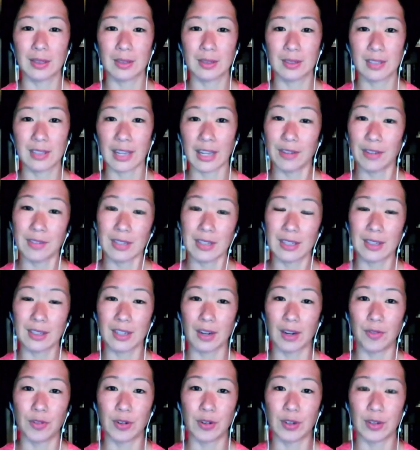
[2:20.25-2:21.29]
safety and
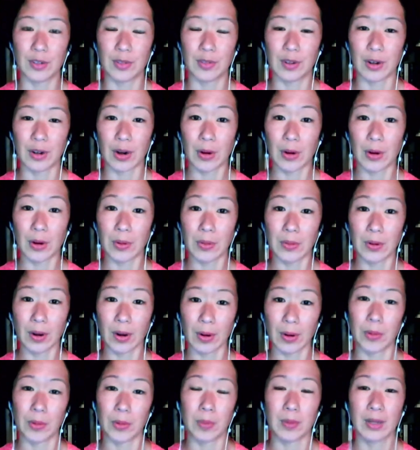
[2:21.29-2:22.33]
comfort of their own
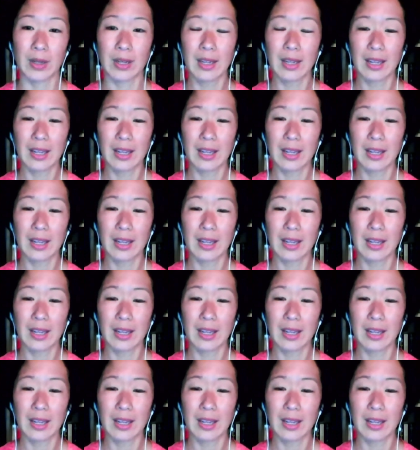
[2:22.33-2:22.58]
home.